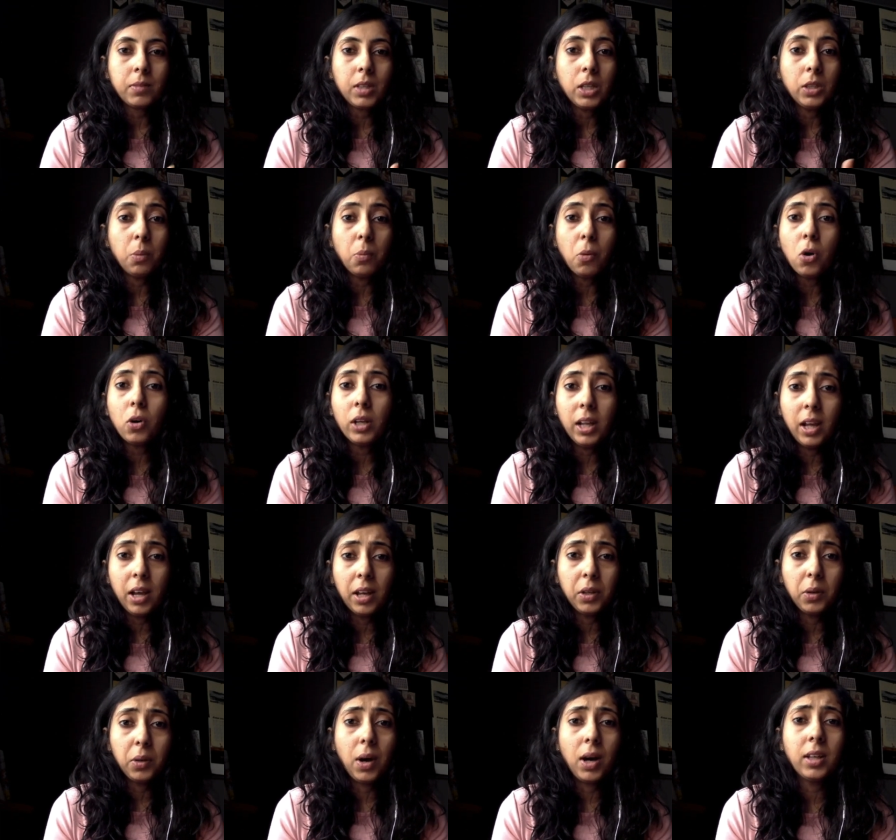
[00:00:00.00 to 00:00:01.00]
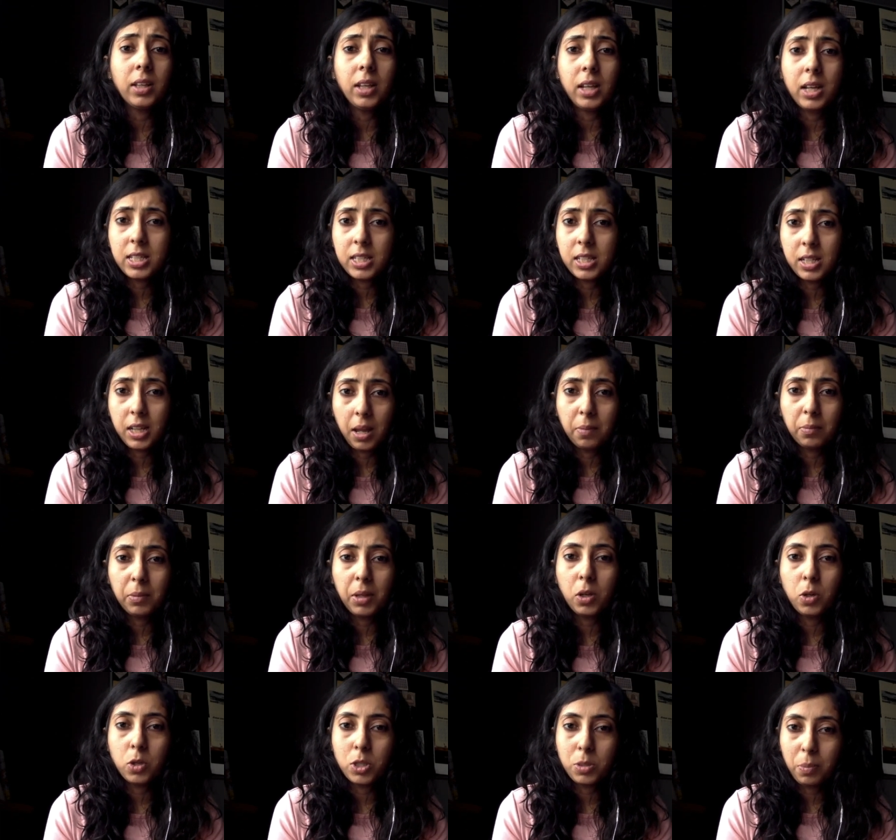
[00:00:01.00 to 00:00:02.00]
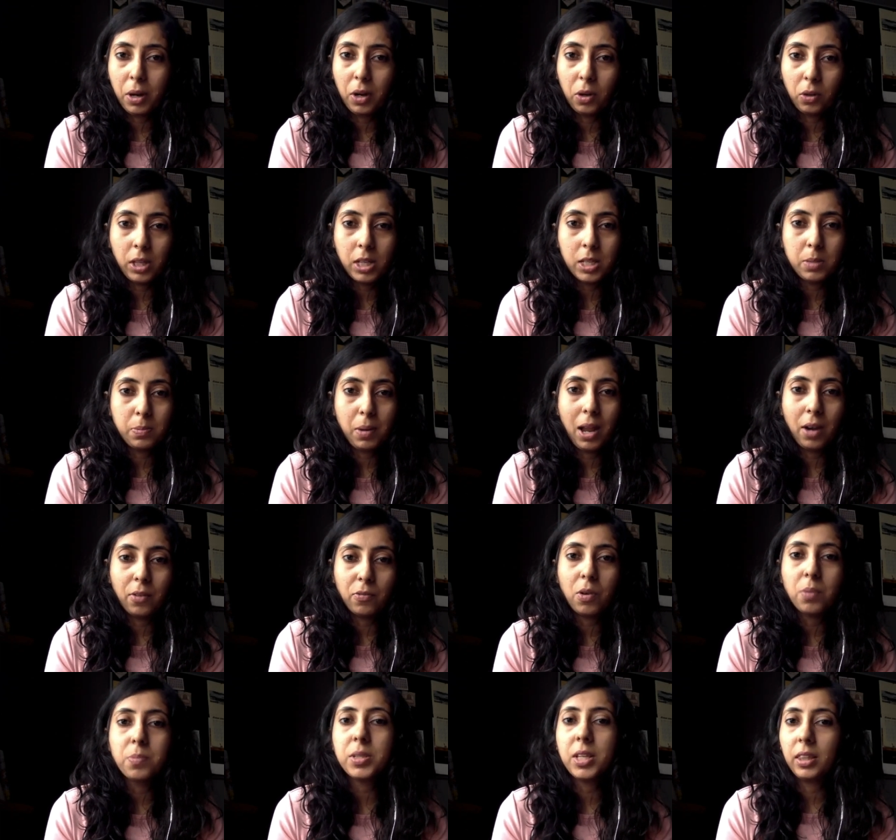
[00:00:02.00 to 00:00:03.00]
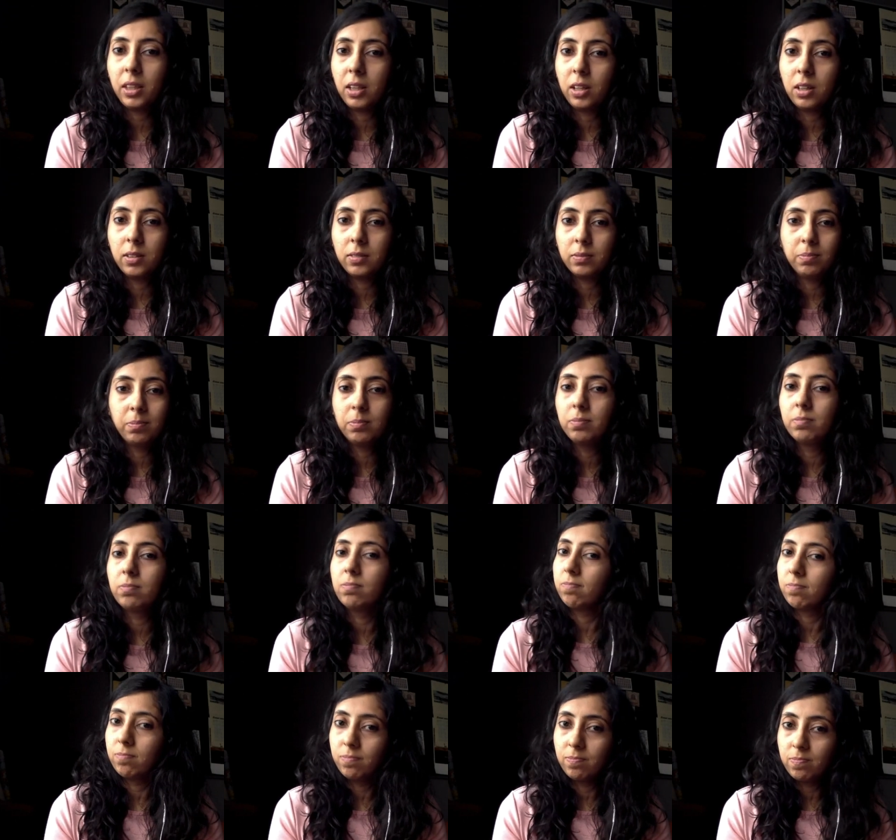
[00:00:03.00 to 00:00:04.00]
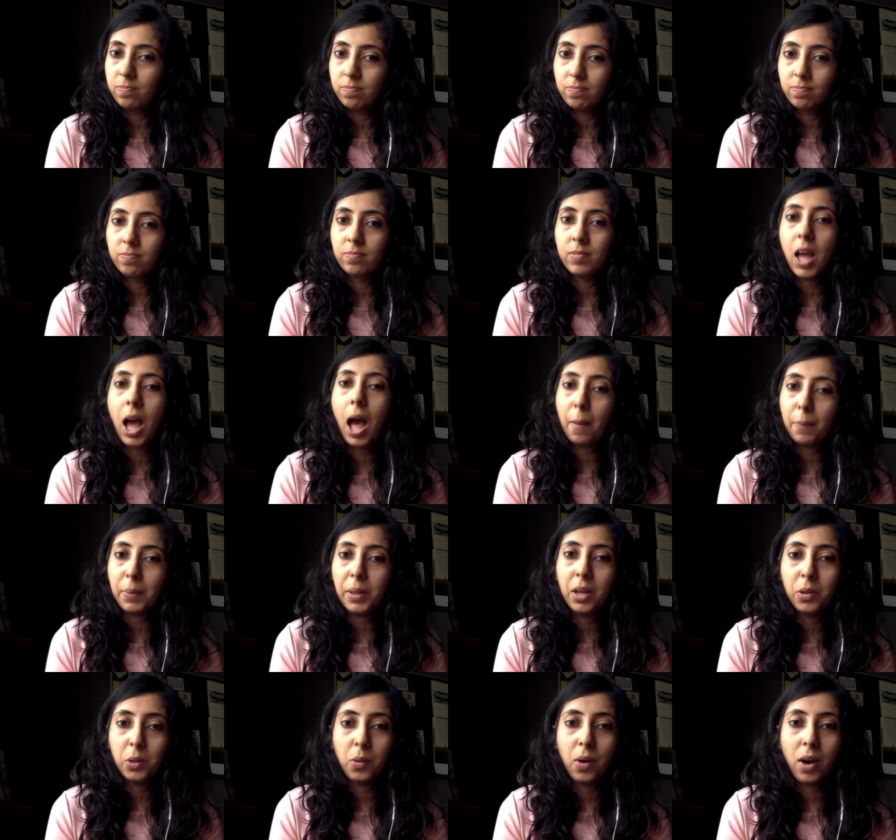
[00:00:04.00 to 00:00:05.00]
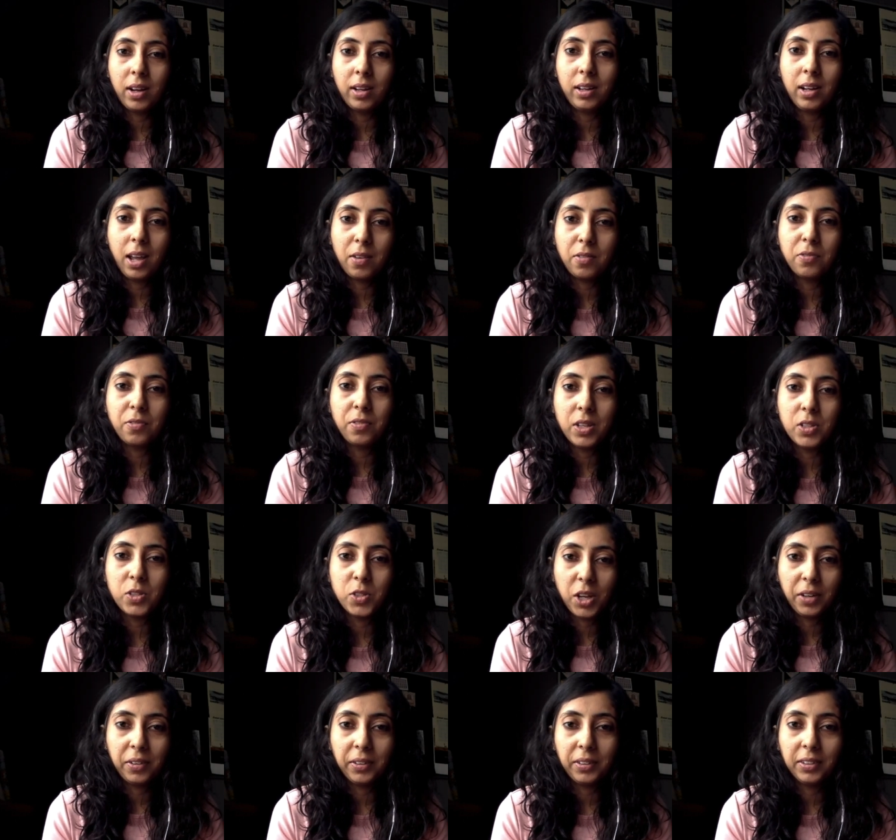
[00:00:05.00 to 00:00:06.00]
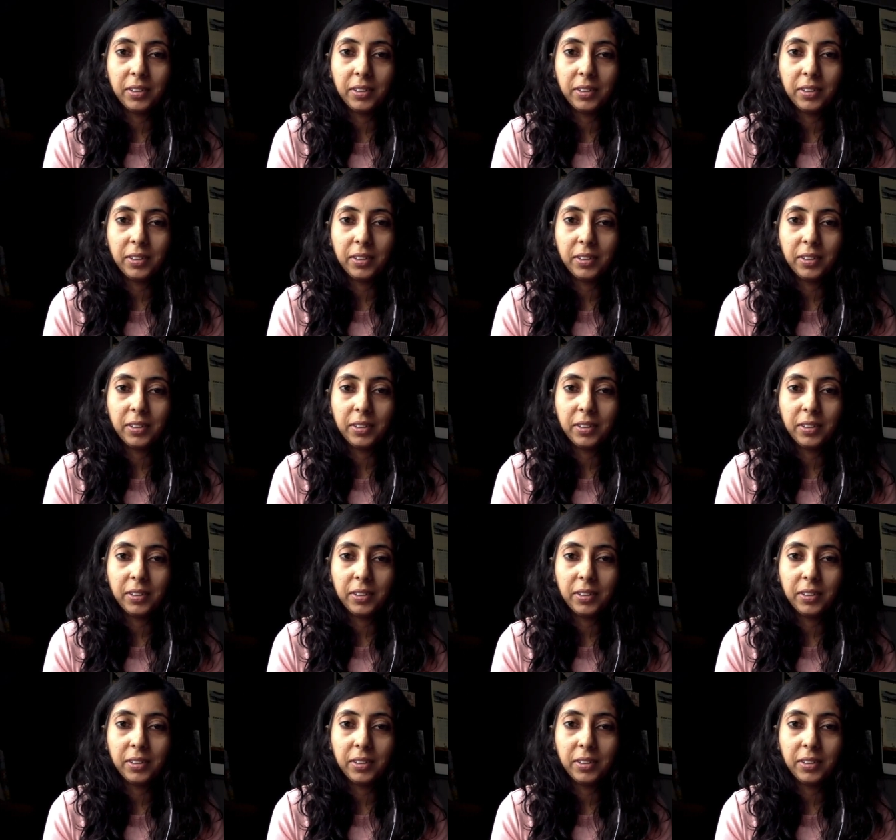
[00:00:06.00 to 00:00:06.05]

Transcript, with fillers: the more clear you are, the lesser time that you spend on these platforms, and the happier you are in life in general.